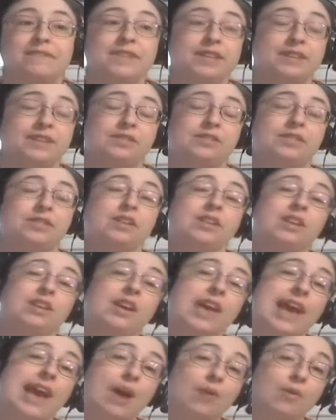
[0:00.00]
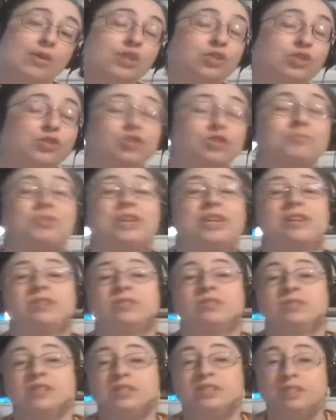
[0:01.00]
feeds, our YouTube
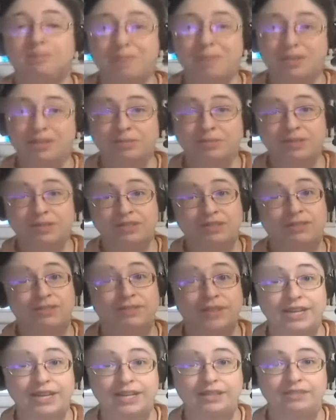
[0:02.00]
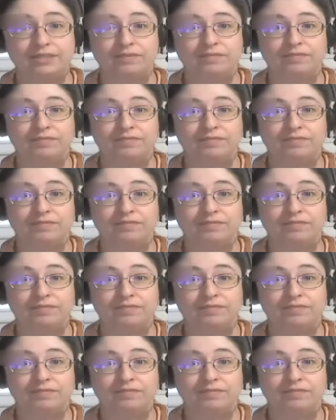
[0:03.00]
channel is the best place to find it.